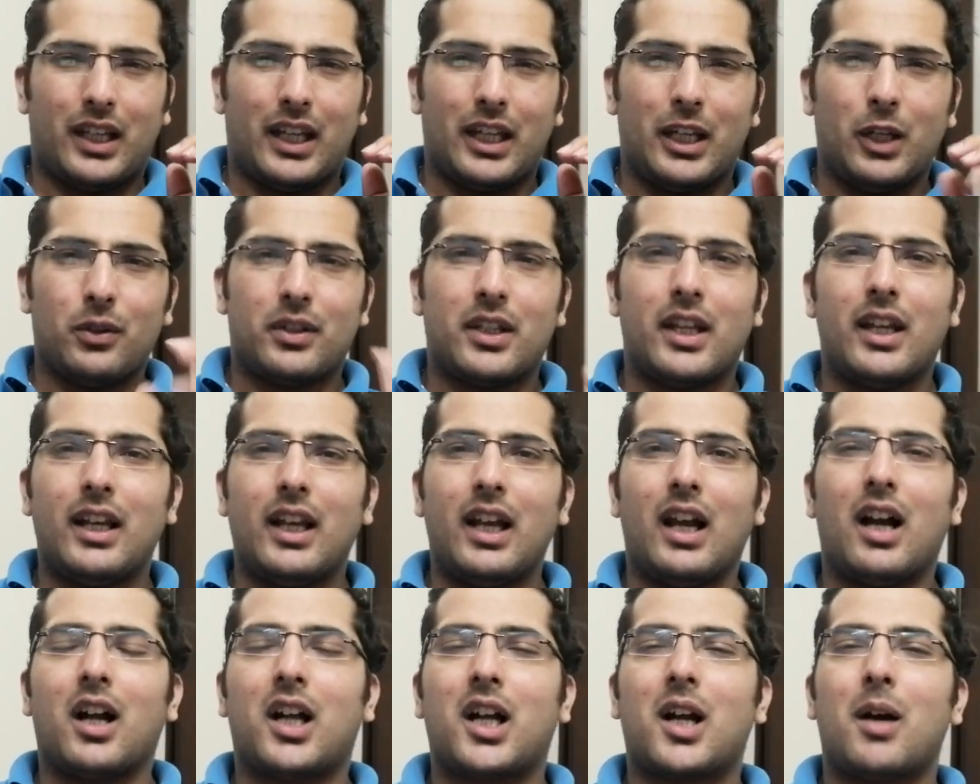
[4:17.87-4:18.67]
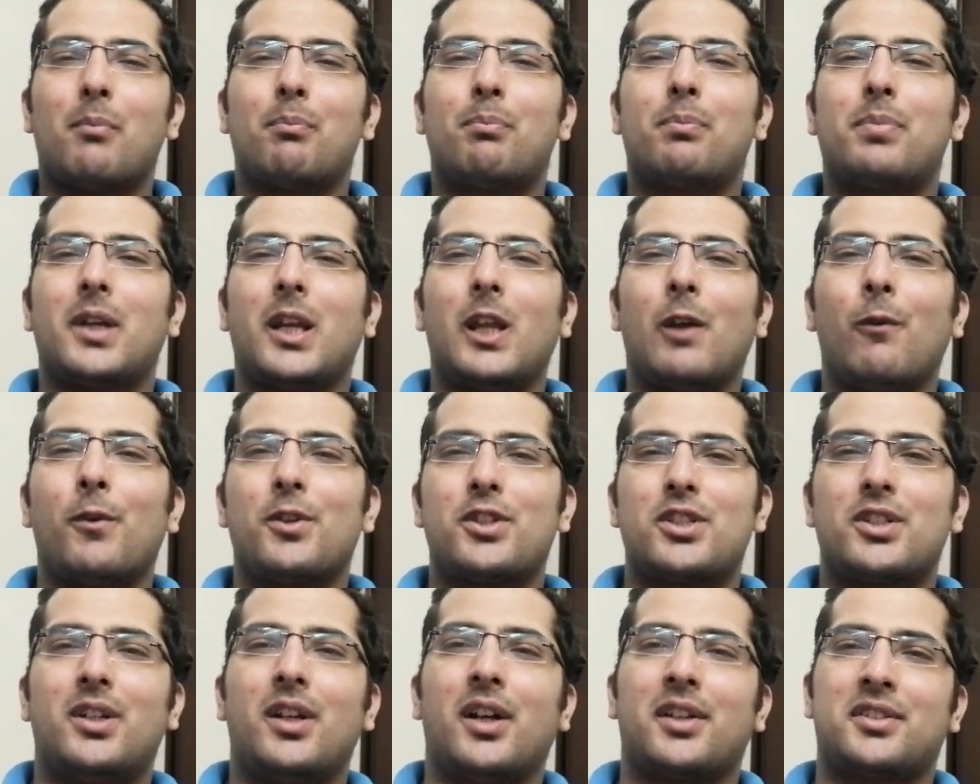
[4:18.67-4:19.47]
Can you think a company
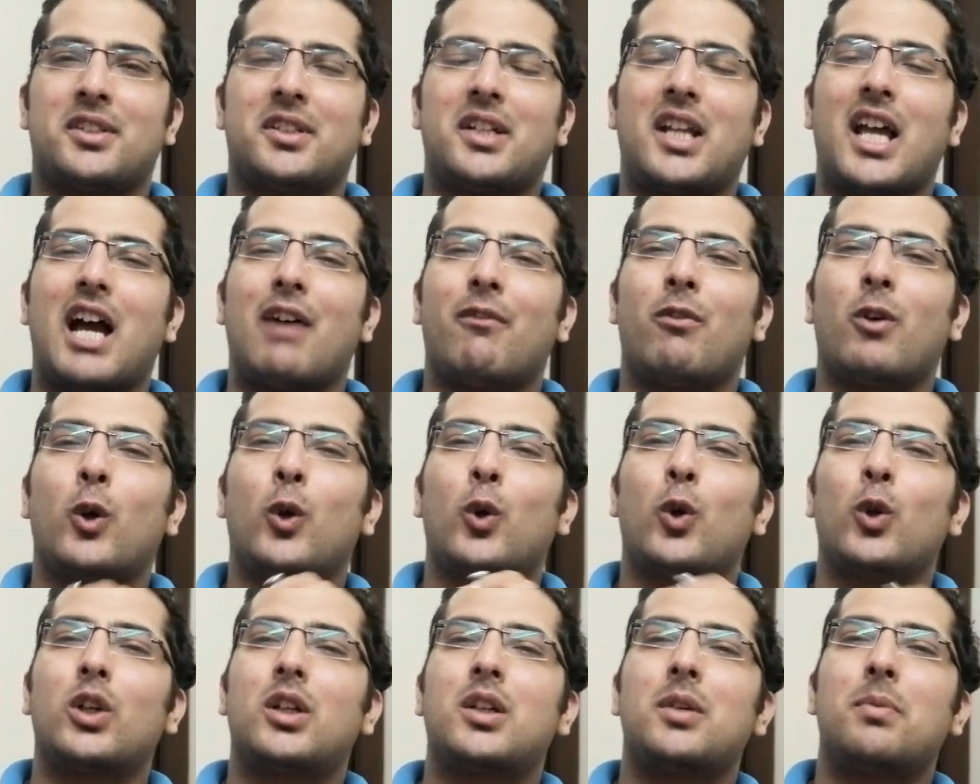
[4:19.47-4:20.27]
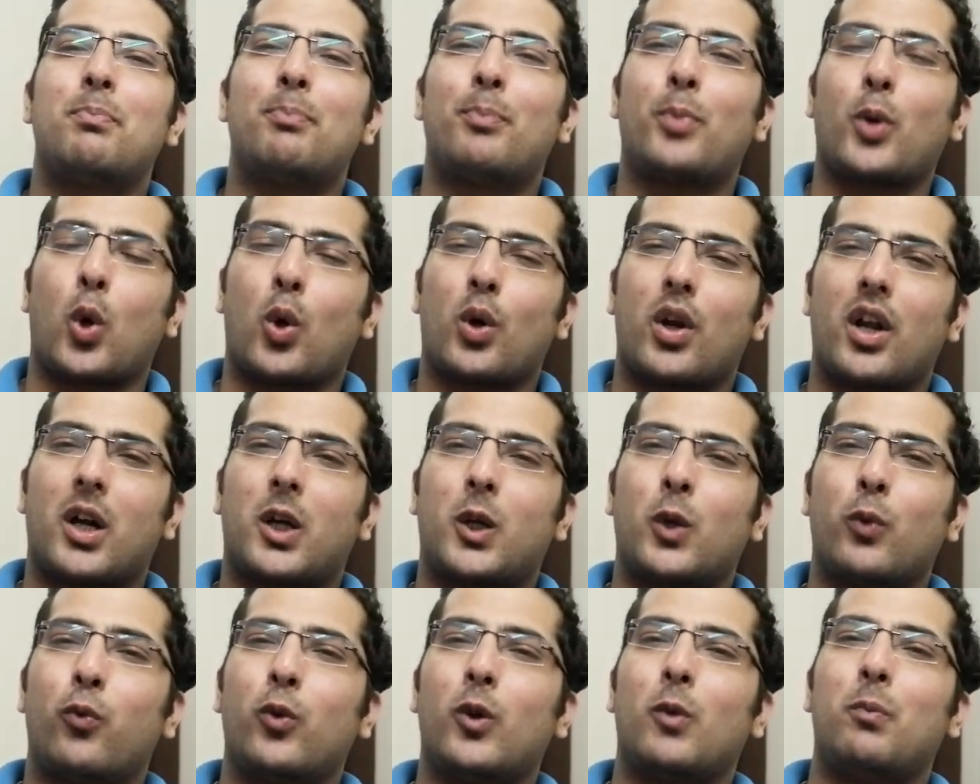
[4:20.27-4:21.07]
which doesn't have a good
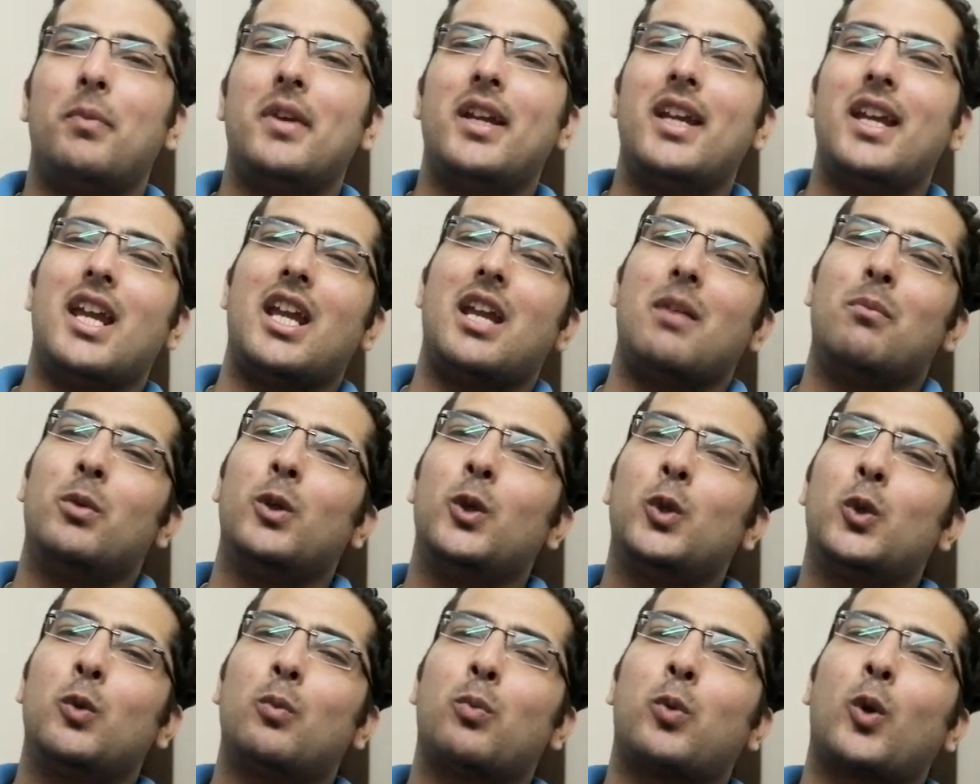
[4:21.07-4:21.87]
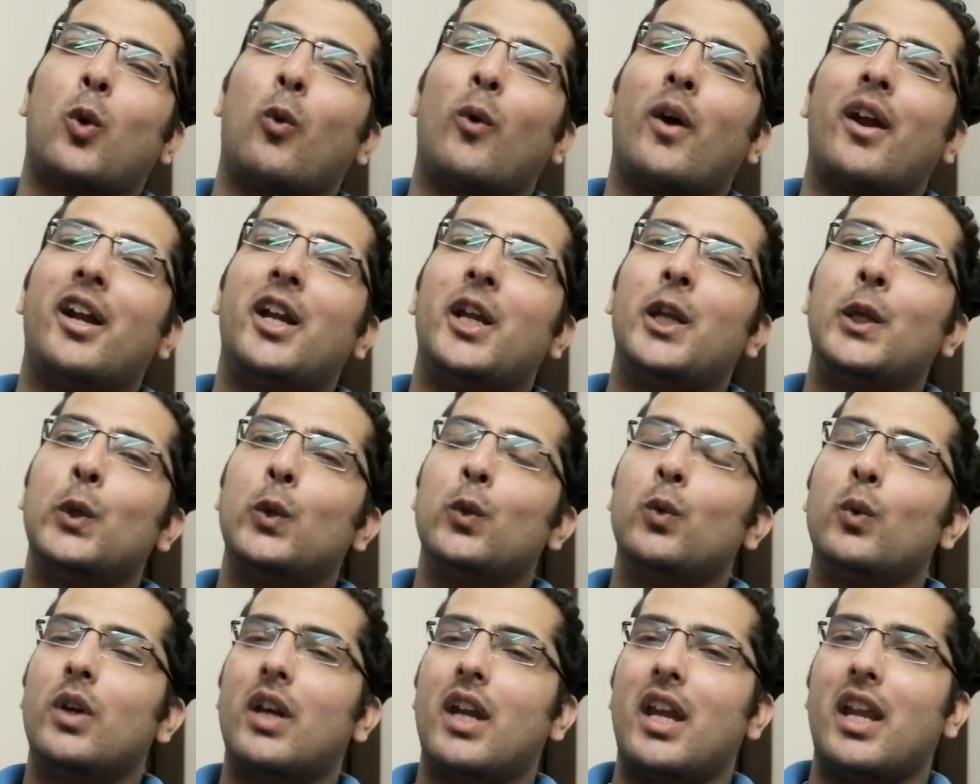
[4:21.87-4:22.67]
product would be able to provide
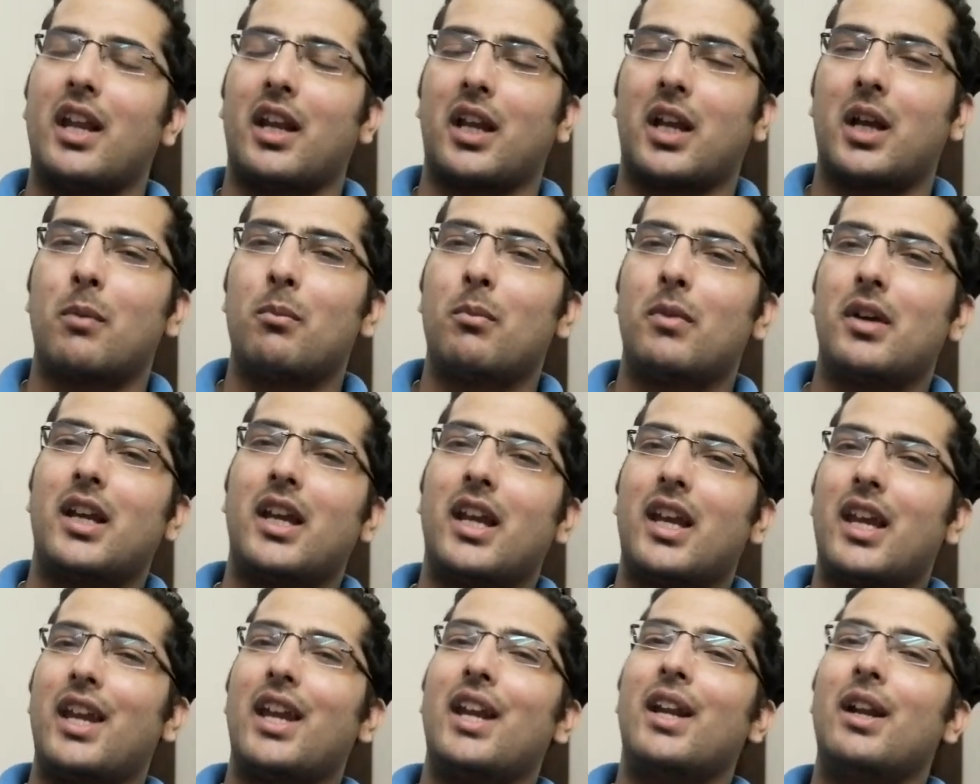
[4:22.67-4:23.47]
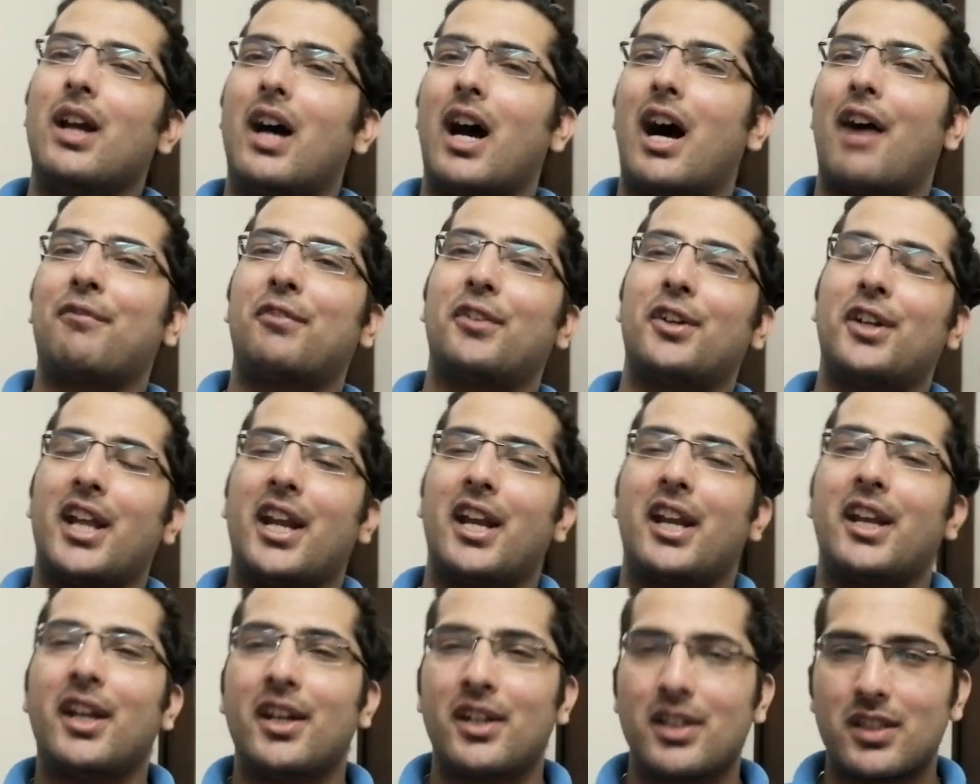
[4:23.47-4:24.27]
you income in after
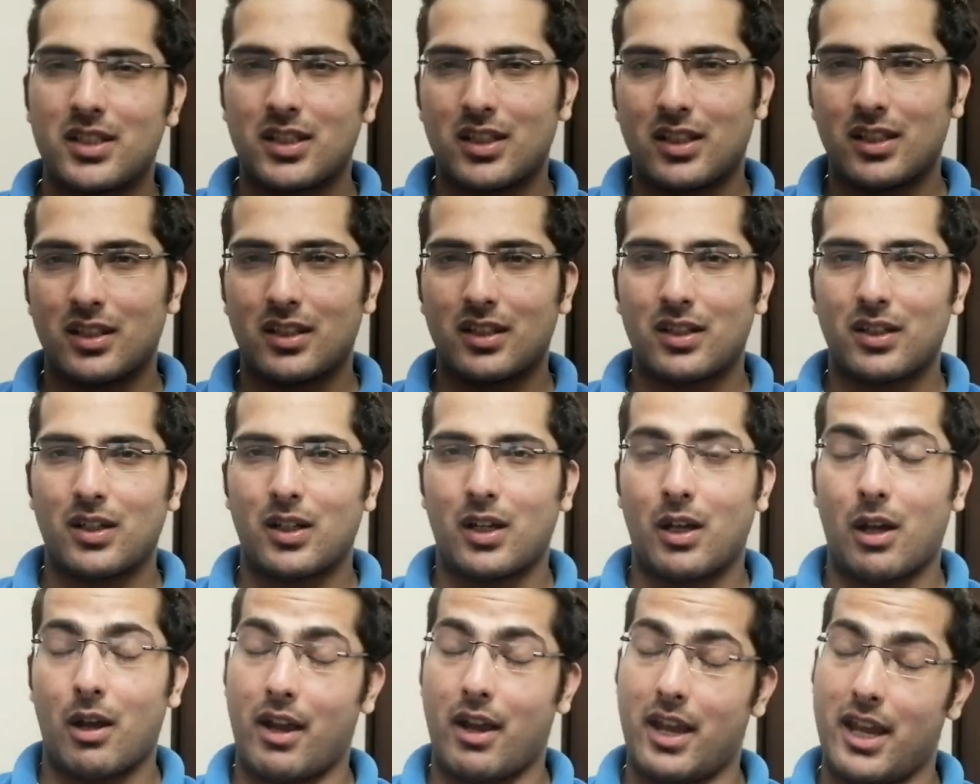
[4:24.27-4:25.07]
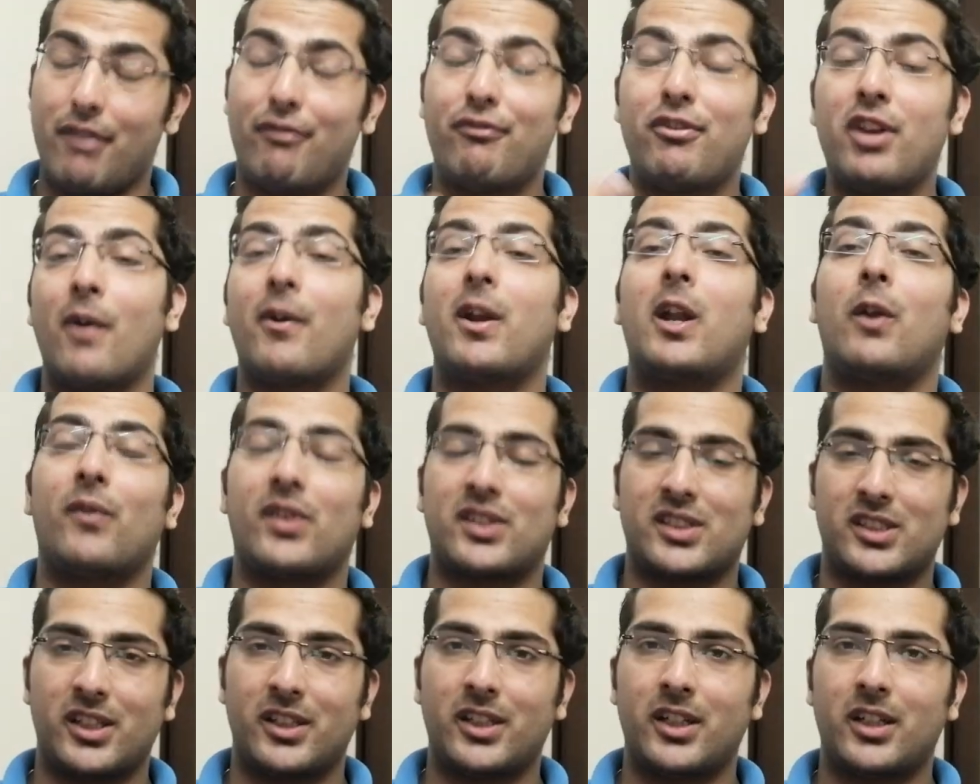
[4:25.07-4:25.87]
10 years if you have
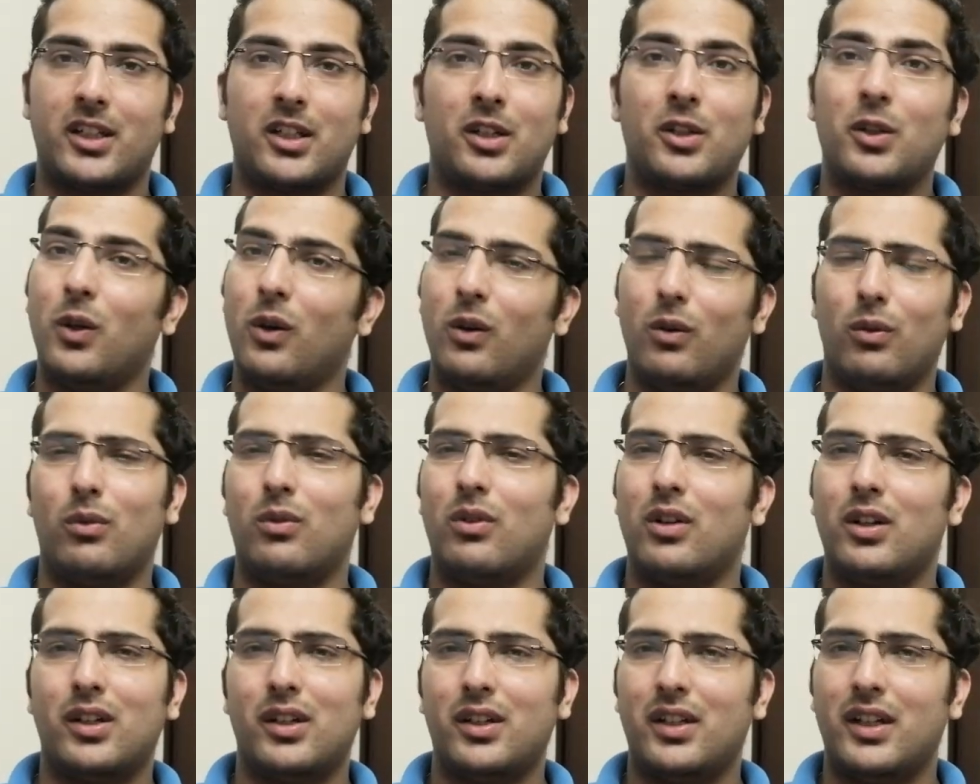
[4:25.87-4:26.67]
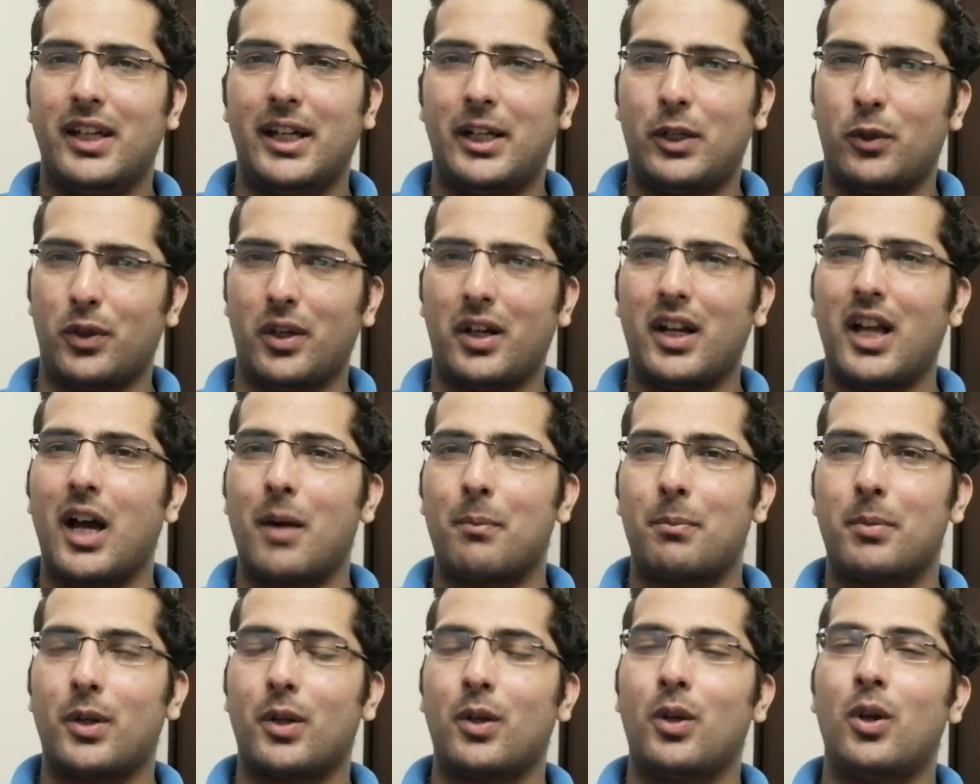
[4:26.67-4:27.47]
invested in it? No, it couldn't
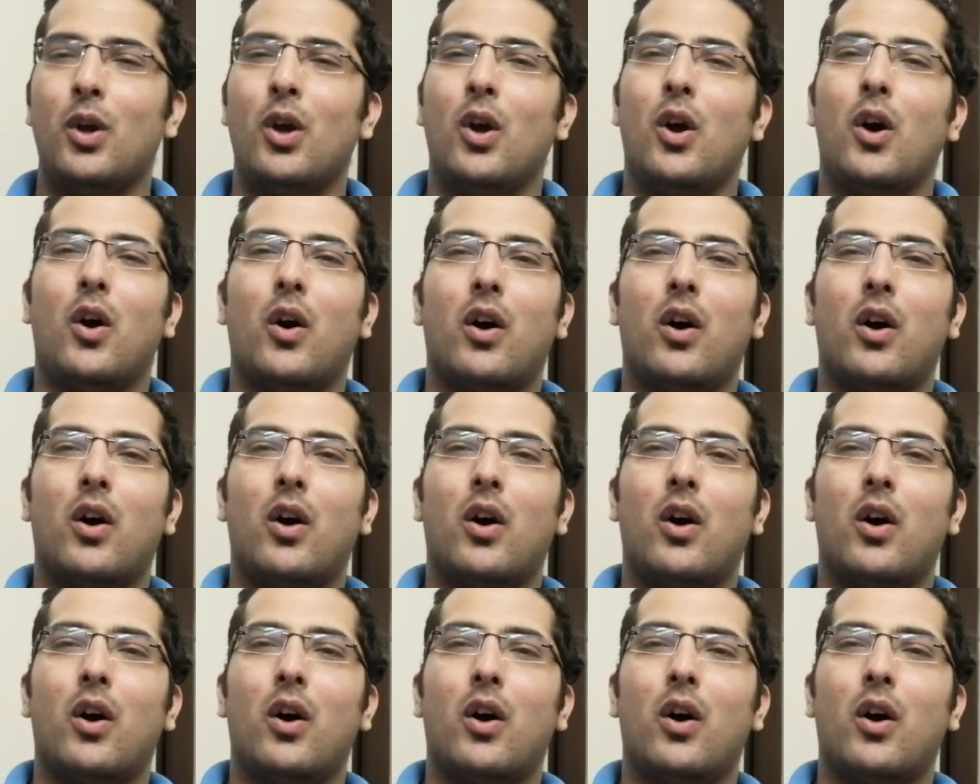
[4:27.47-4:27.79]
happen.